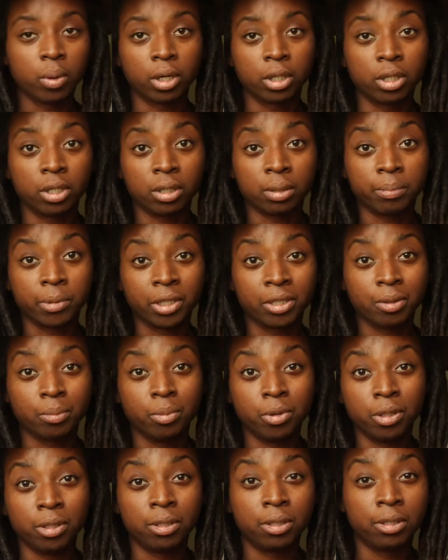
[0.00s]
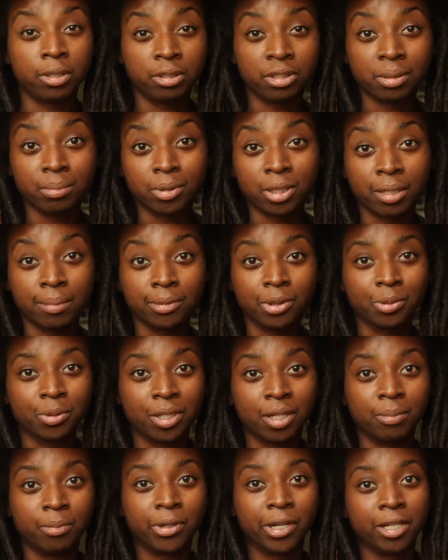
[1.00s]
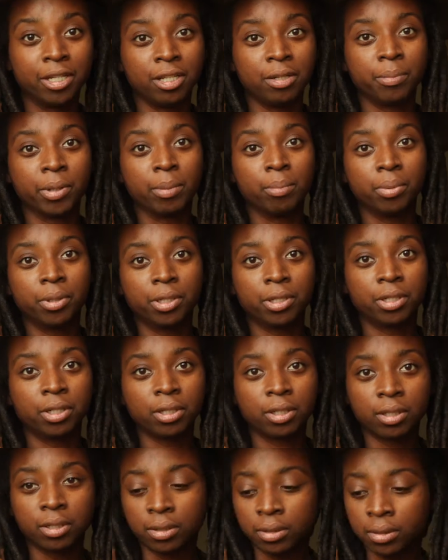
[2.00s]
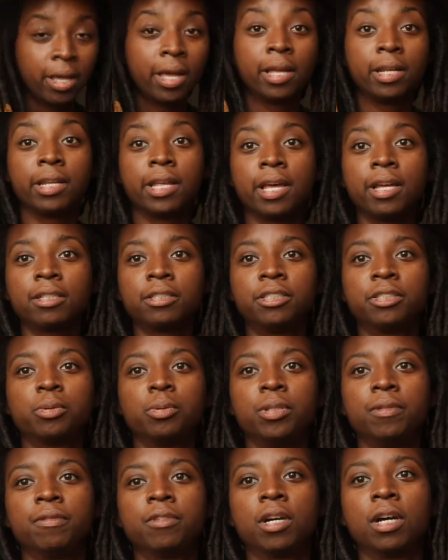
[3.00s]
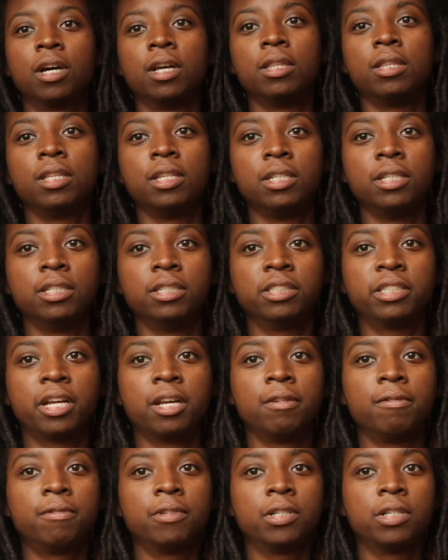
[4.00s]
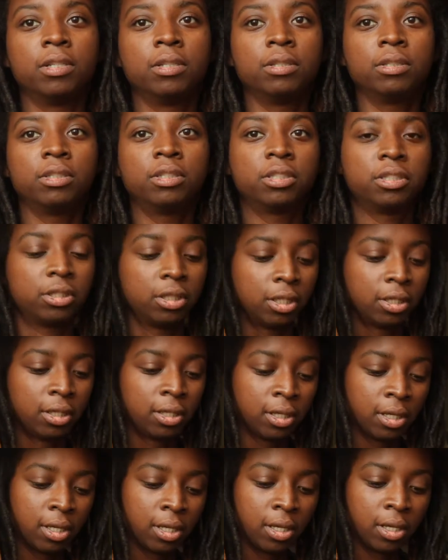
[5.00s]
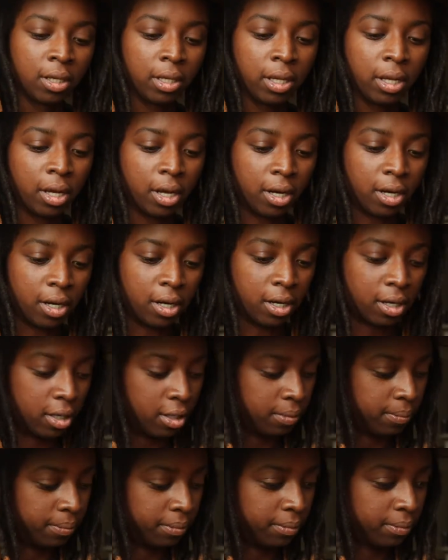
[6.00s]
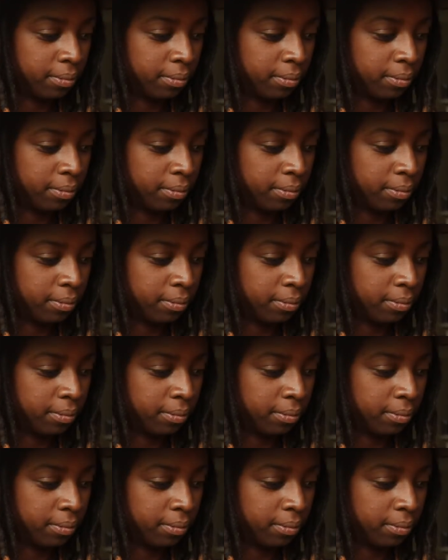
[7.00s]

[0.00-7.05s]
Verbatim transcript: working on my computer, sometimes when I'm writing my book. Next, we've got these headphones. Um,